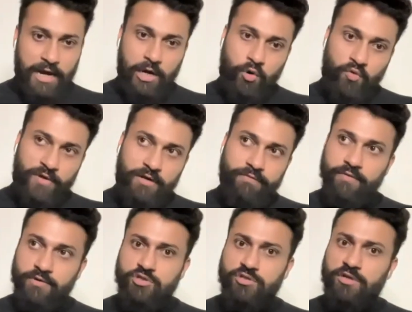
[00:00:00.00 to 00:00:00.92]
how when
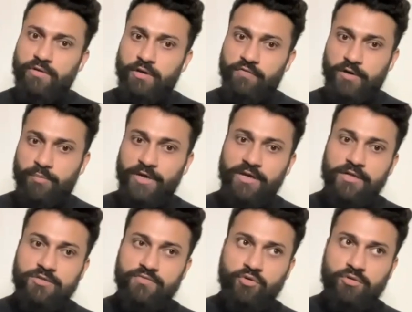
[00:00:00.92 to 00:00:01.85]
we were children, if our
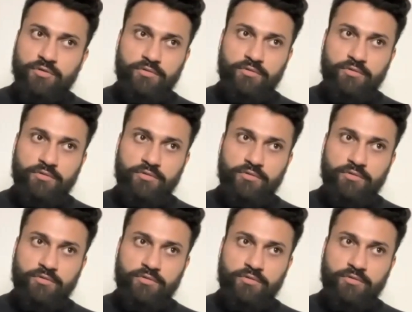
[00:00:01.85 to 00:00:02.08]
parents would,